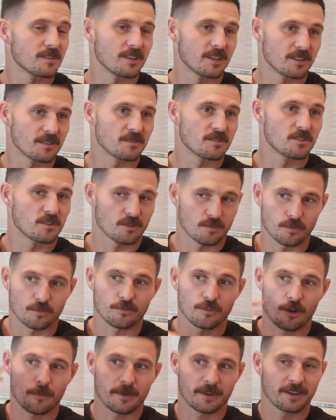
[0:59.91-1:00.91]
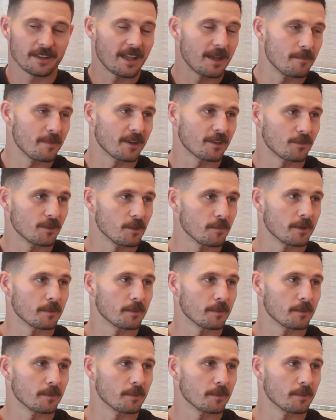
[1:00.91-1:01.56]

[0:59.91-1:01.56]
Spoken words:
it just will throw me into that mix with the